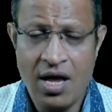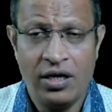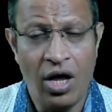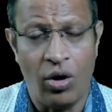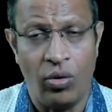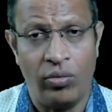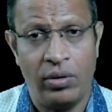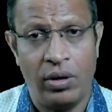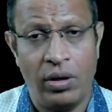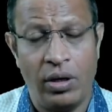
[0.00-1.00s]
Now,
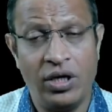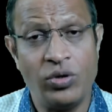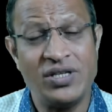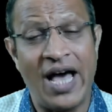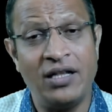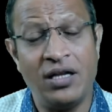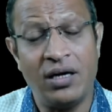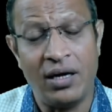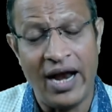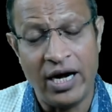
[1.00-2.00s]
there was another
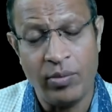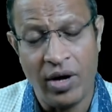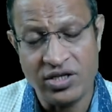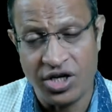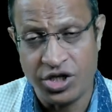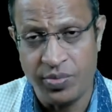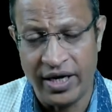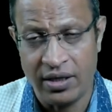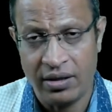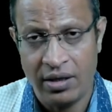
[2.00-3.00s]
landmark
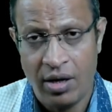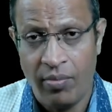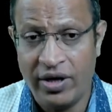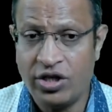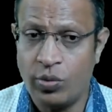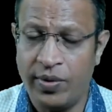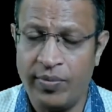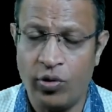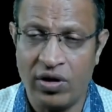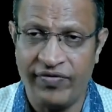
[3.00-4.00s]
judgment by the Supreme
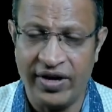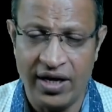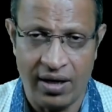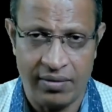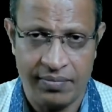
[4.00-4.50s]
Court of India.